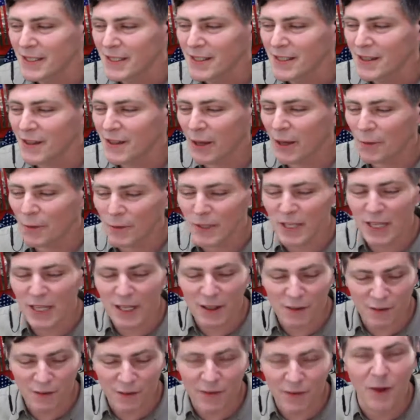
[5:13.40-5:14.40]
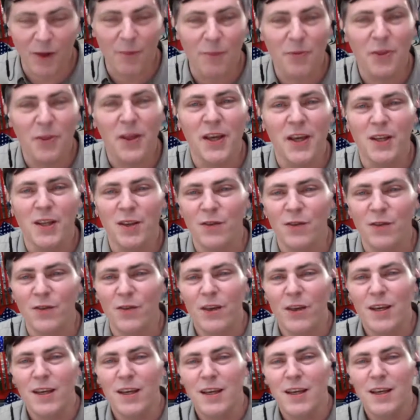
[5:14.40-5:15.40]
They would need some
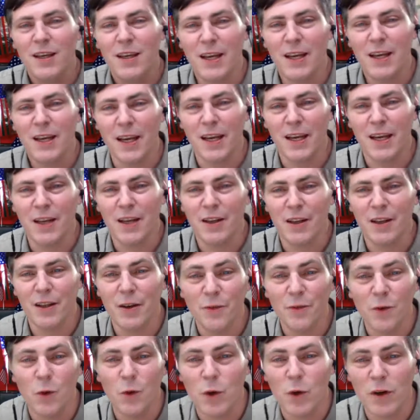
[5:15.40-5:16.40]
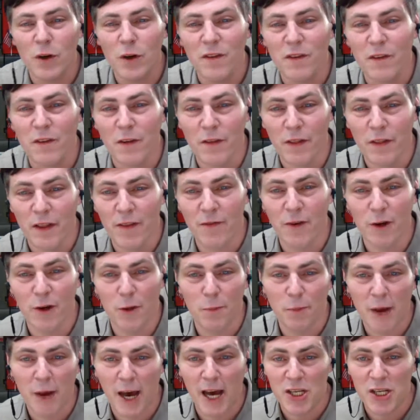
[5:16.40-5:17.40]
things. And of course, to live
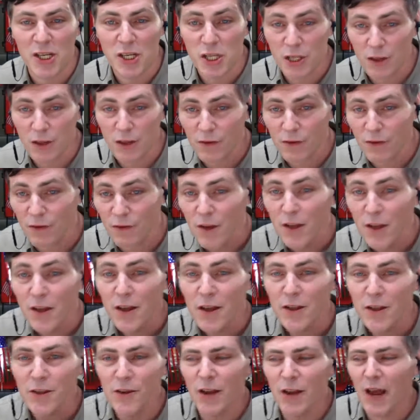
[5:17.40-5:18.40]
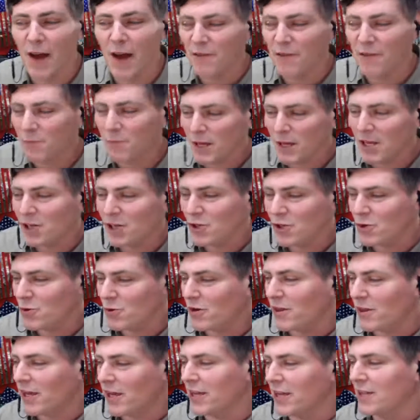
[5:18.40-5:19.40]
your passions, you'd have to make
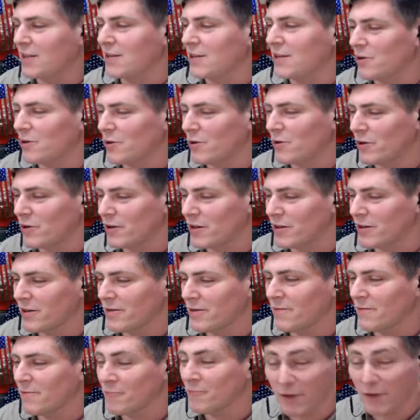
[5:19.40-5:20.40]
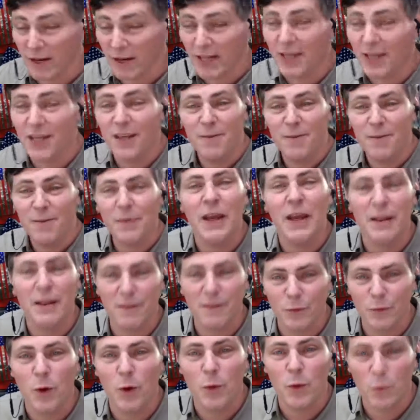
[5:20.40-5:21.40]
sure that your rig,
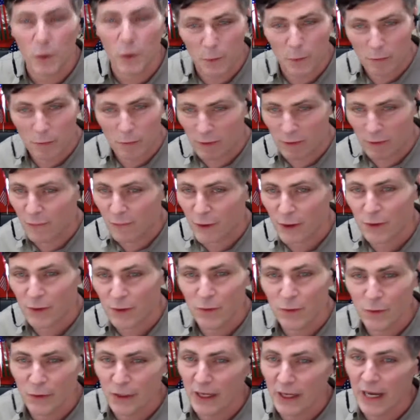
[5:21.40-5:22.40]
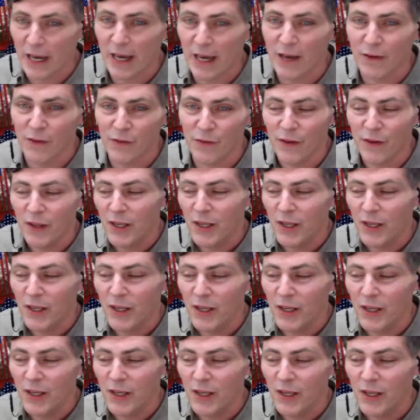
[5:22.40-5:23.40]
that's what we would refer to it as,
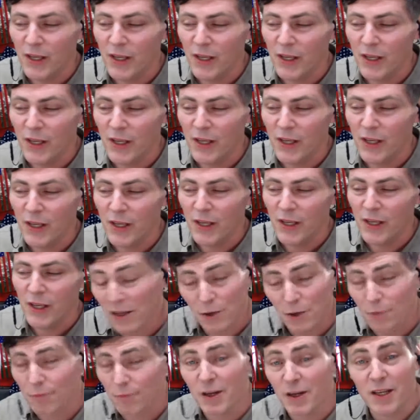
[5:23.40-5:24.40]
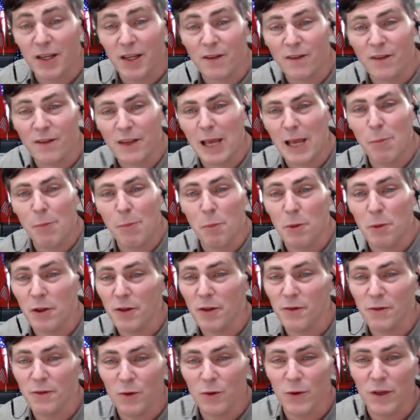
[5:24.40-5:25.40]
that your rig is capable
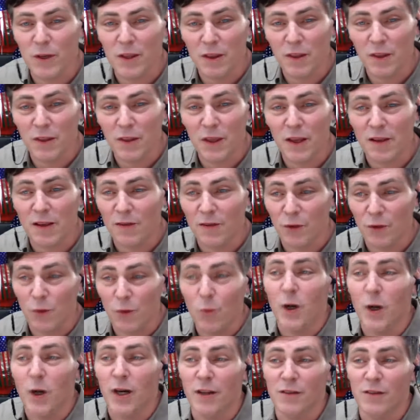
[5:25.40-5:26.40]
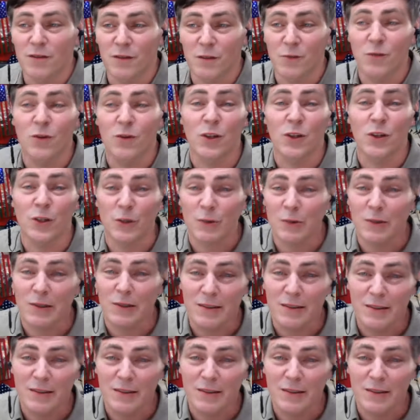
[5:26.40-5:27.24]
of doing the things you want to do.